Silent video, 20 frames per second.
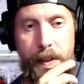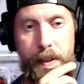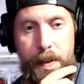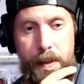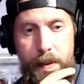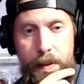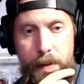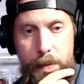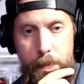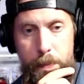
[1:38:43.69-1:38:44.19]

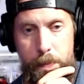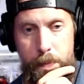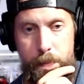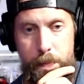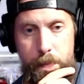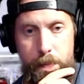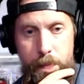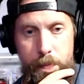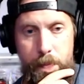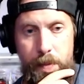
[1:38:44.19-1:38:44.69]

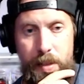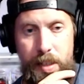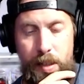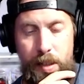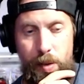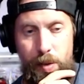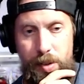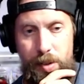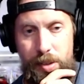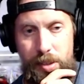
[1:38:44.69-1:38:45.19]
Um,
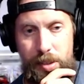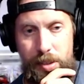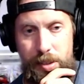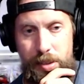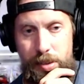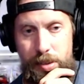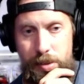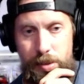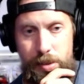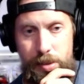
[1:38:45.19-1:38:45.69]
you know,
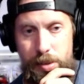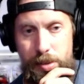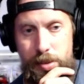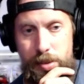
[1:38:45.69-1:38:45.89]
there's